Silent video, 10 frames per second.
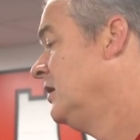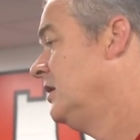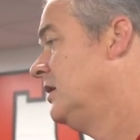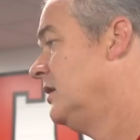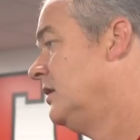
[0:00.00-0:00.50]

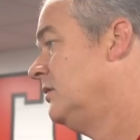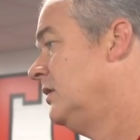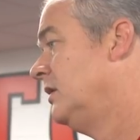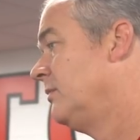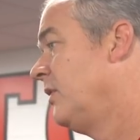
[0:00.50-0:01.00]
You
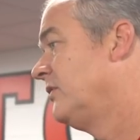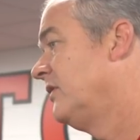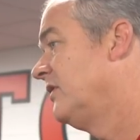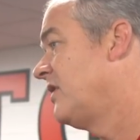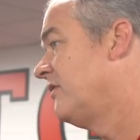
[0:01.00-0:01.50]
know, those
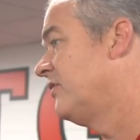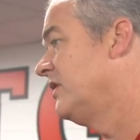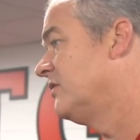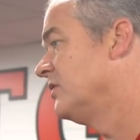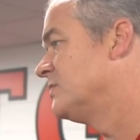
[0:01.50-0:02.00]
are the tough
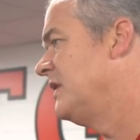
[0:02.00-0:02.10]
free throws.